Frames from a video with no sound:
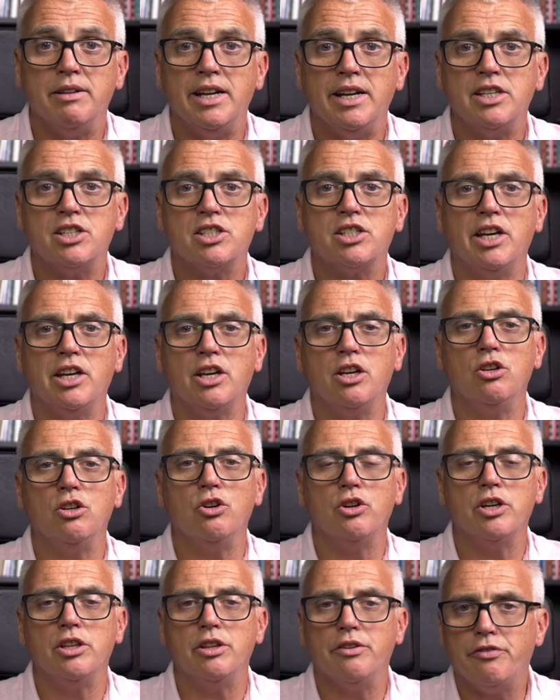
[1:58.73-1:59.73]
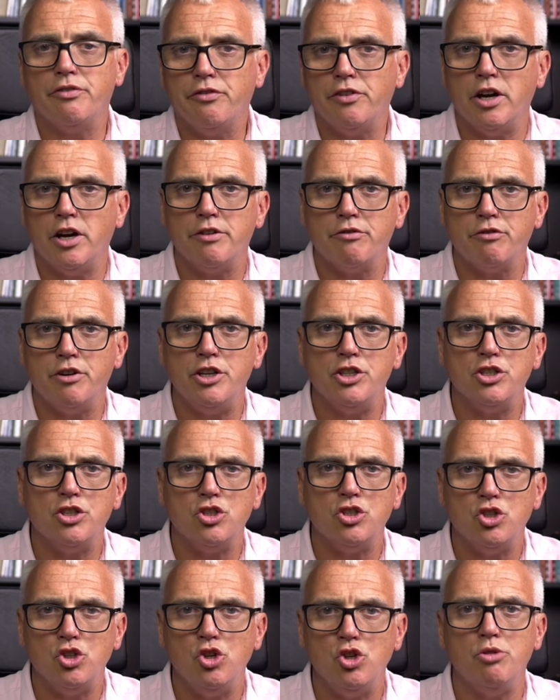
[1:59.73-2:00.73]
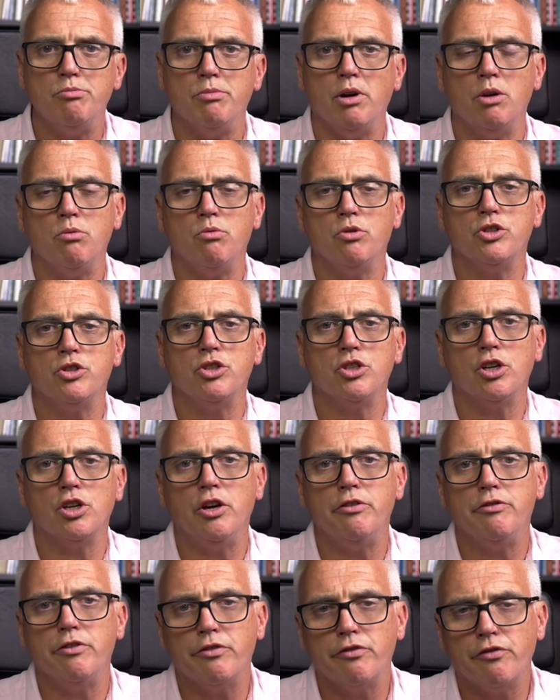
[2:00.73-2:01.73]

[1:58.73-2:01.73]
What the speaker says: let's take a look at the 5 reasons you might want to go for